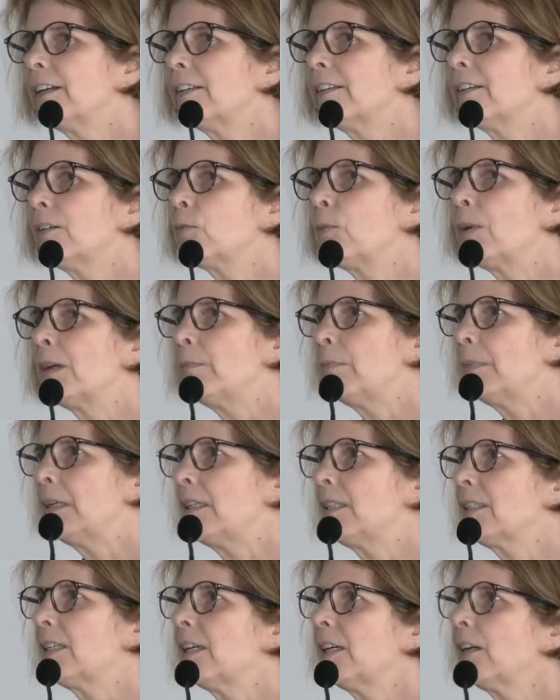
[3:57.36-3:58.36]
that we're
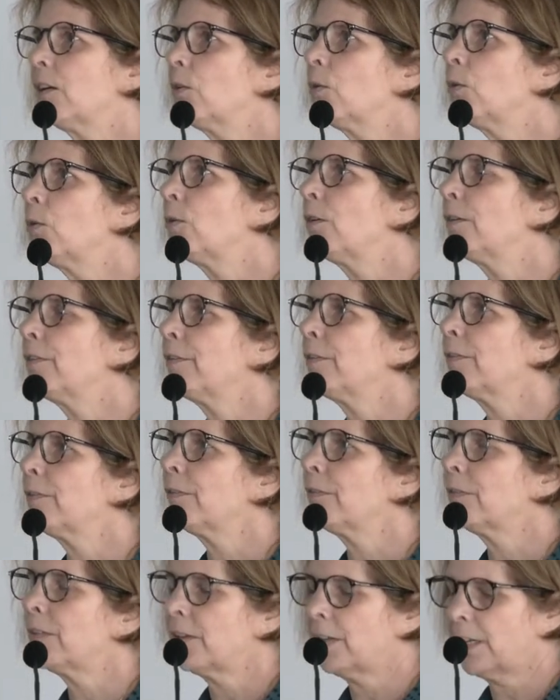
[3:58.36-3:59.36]
meeting all
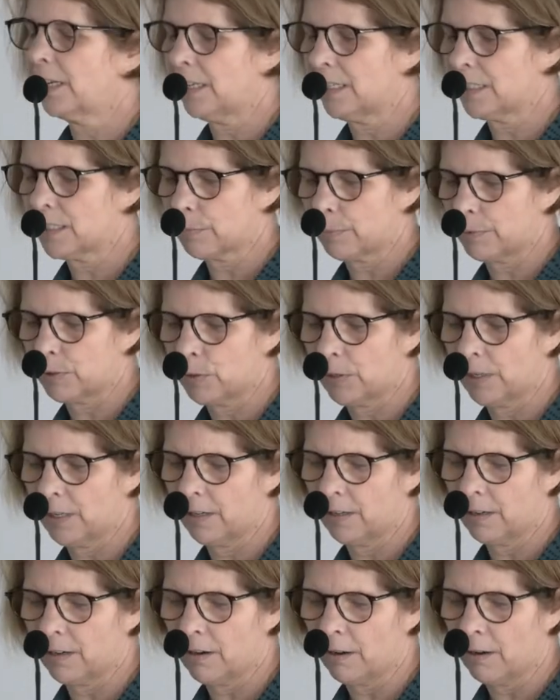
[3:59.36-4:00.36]
of the needs
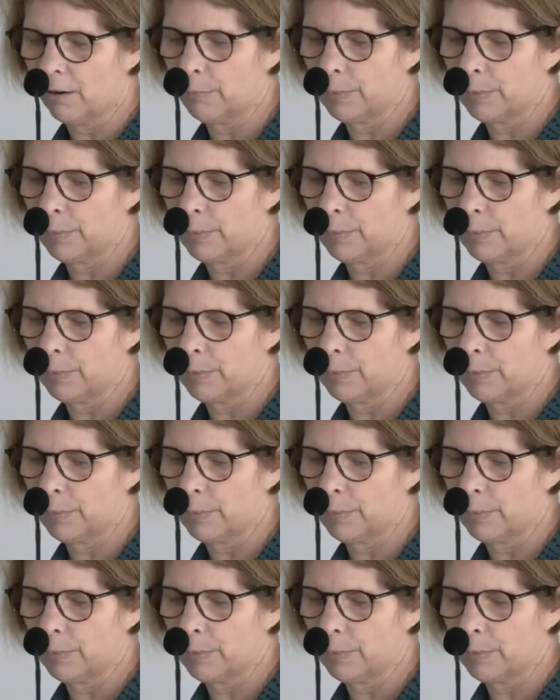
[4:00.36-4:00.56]
between our